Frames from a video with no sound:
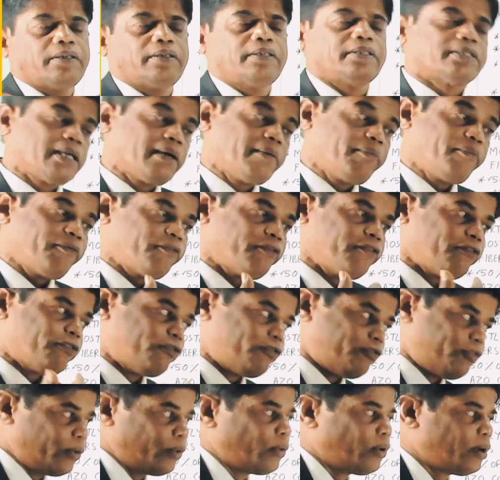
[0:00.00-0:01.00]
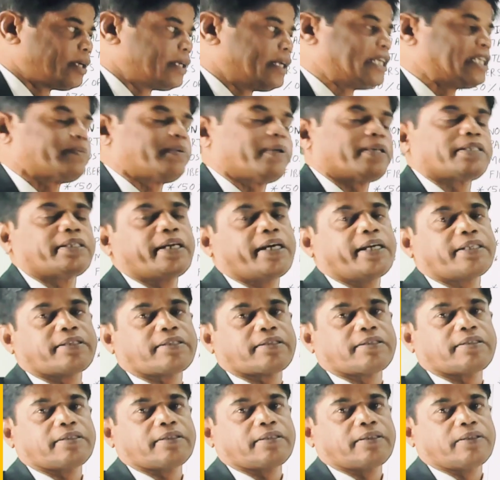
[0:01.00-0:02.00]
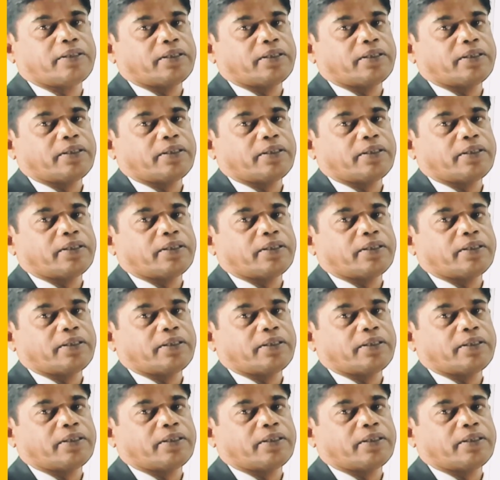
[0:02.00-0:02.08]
Some few dispersed dyes,